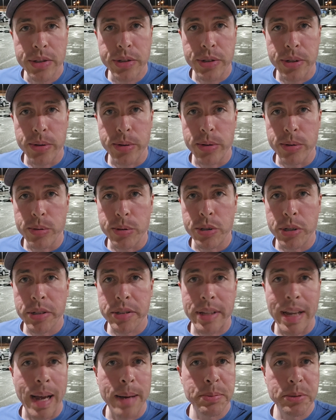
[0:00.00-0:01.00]
to
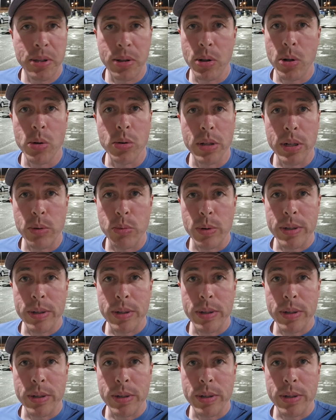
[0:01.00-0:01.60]
just absolutely